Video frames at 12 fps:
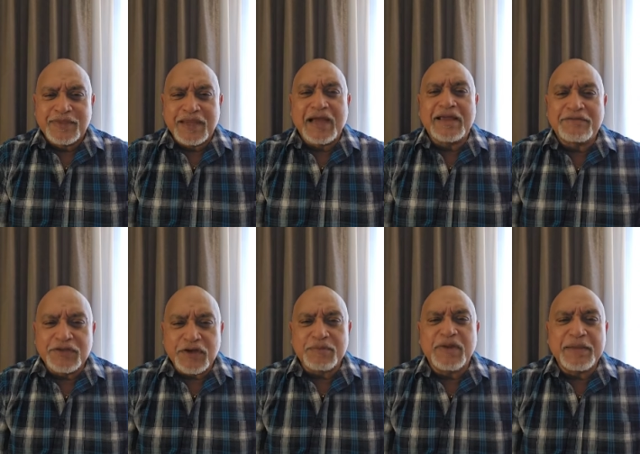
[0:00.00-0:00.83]
I have
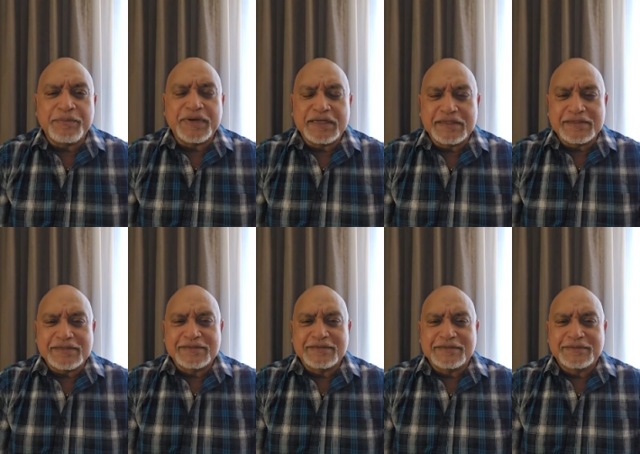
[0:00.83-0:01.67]
done my part.
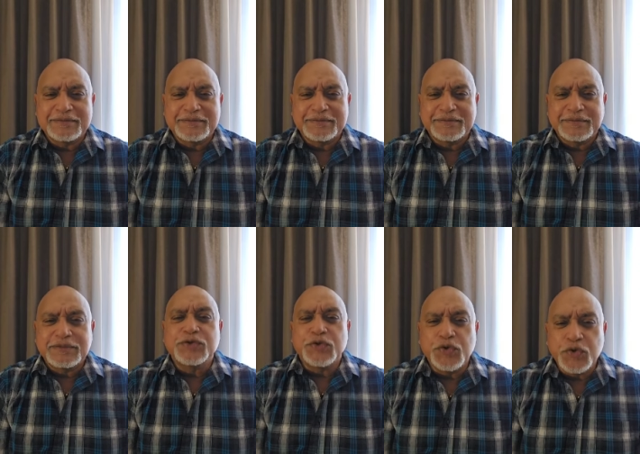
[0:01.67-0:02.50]

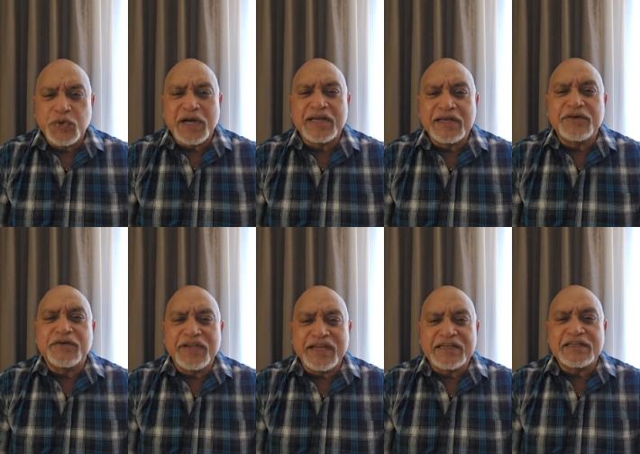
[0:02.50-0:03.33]
So you are the
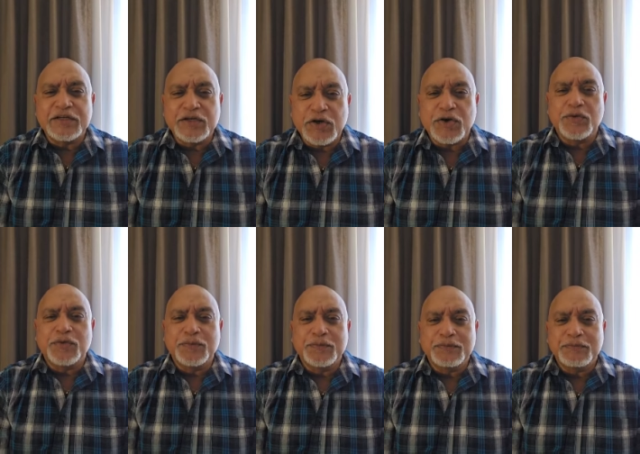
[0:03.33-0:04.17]
creator now,
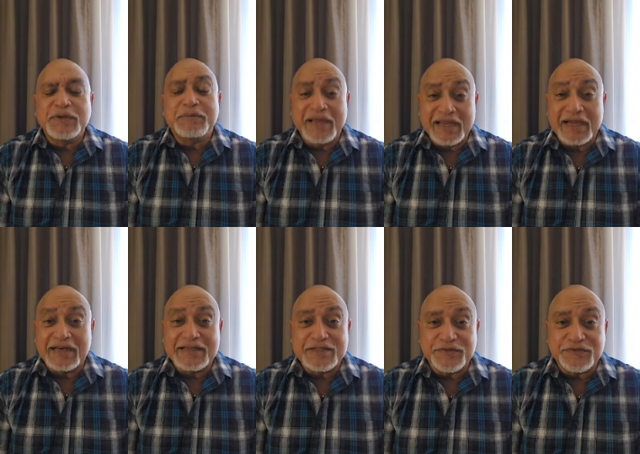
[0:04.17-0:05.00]
with my
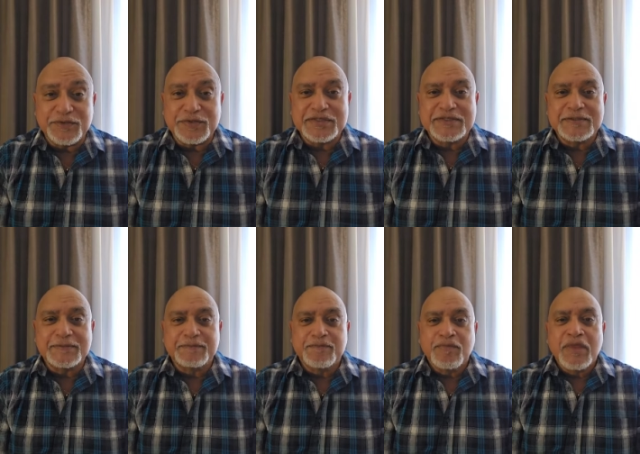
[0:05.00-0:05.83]
guidance, of course.
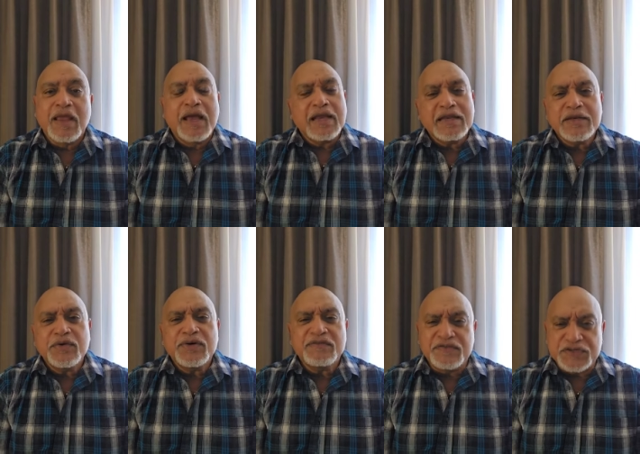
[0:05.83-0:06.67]
And then you
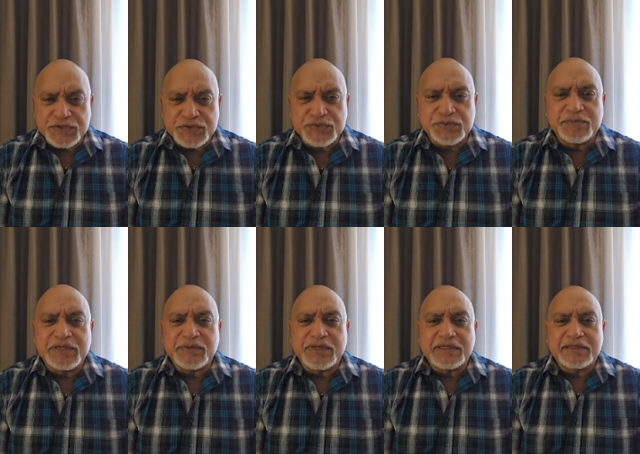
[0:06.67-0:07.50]
have Vishnu,
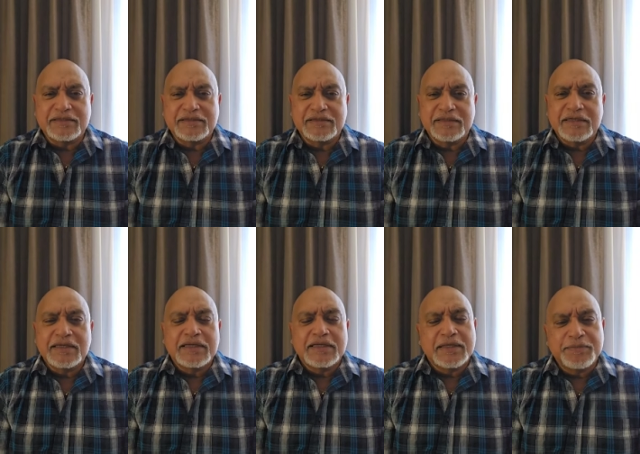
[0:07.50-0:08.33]
Bhagwan,
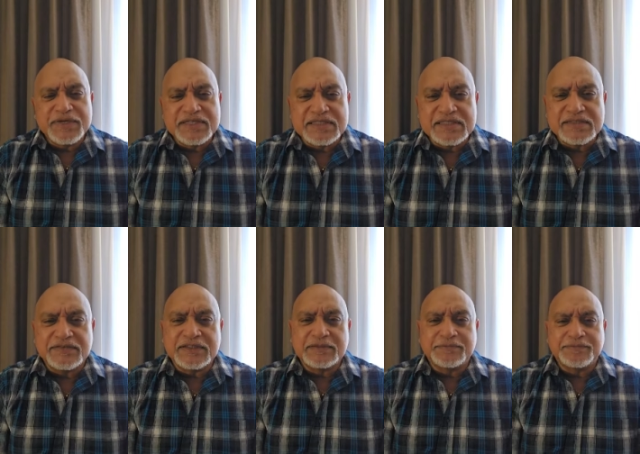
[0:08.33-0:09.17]
the
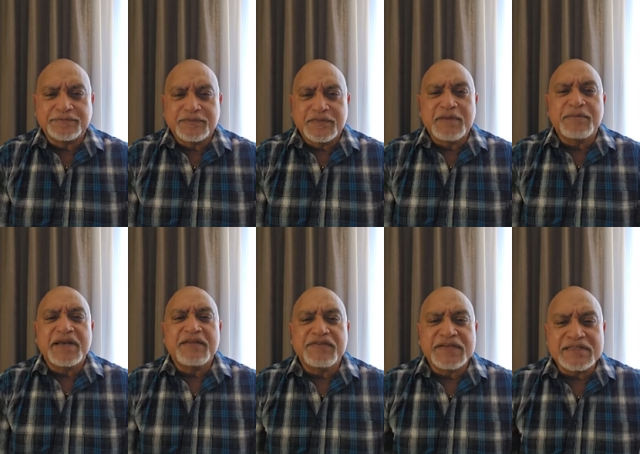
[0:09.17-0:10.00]
preserver, the
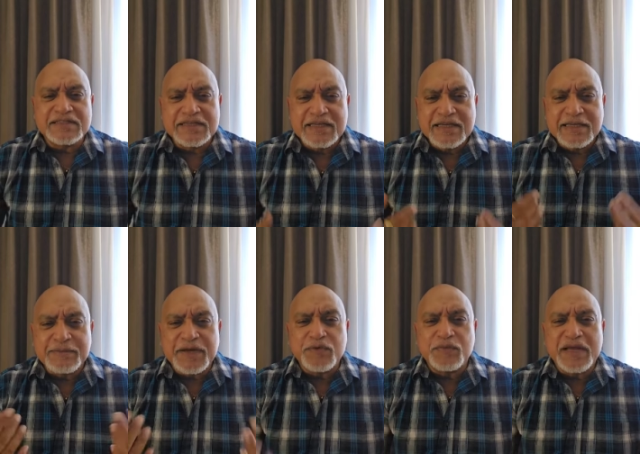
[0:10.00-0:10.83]
manifest,
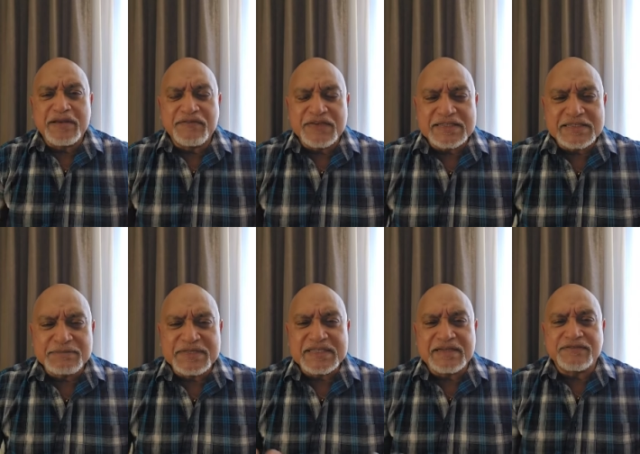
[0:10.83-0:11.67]
man who manifests
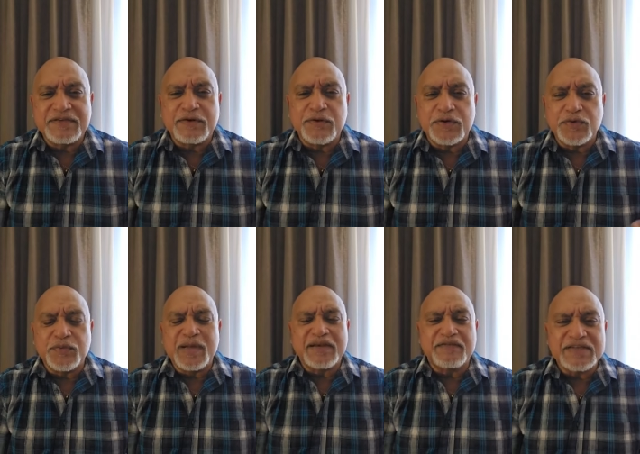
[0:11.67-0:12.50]
himself, the God who
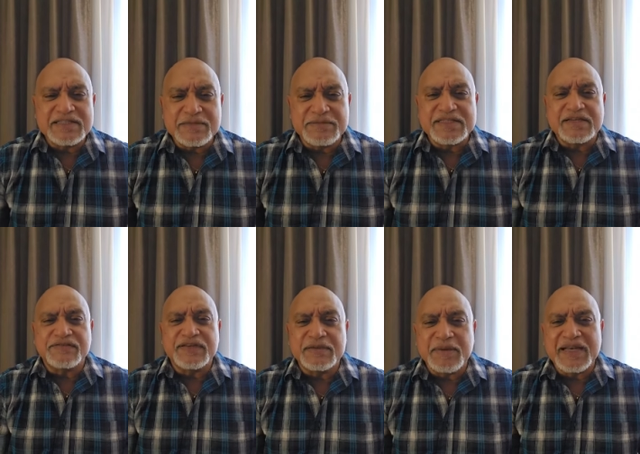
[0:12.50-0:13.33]
manifests himself
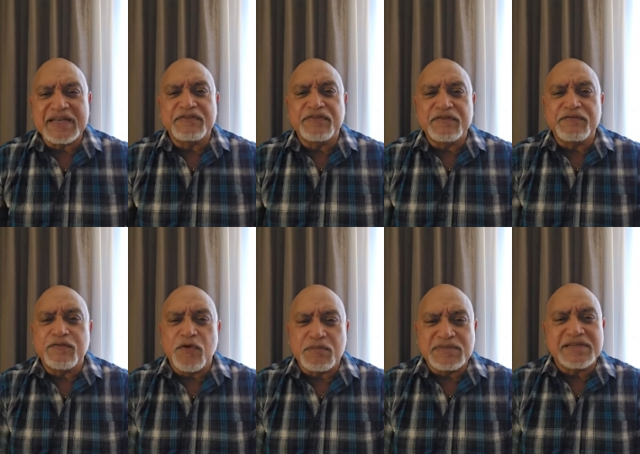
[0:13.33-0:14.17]
in many different
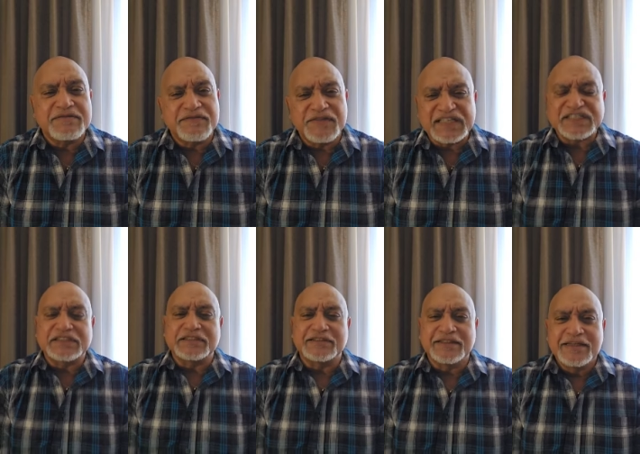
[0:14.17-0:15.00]
forms and fashion